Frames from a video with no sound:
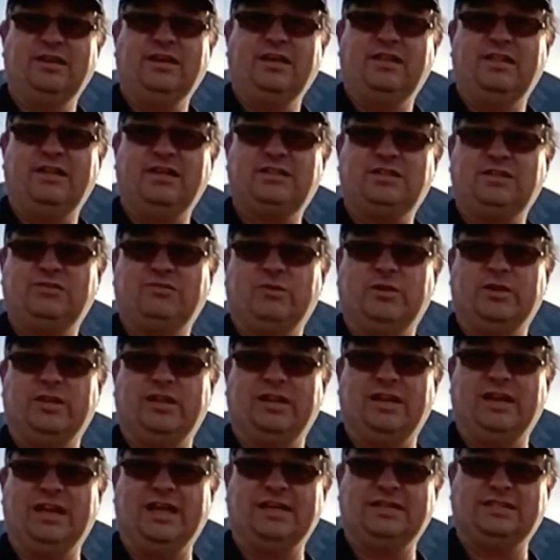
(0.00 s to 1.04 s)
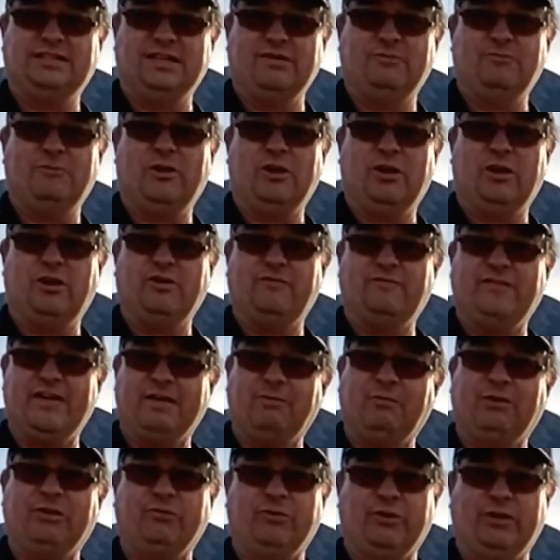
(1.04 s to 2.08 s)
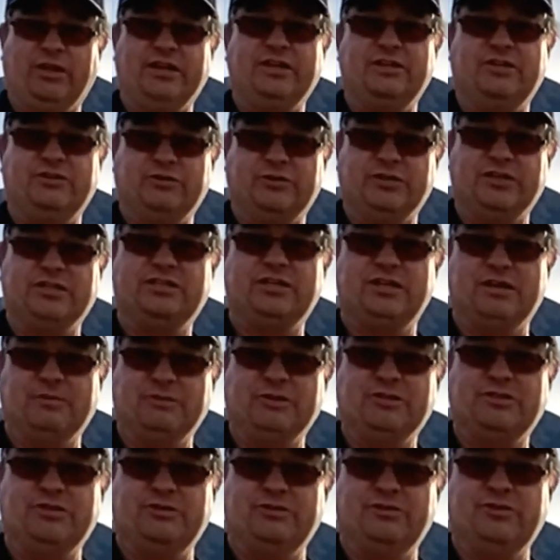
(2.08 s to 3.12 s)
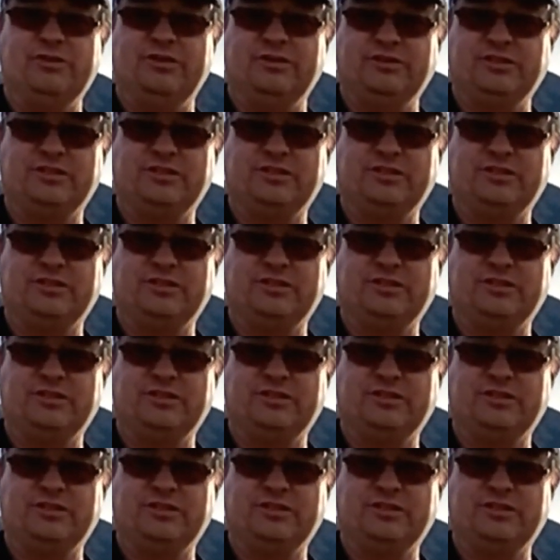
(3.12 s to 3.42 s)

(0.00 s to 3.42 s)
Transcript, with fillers: This is one of the lakes that our family really enjoys coming to during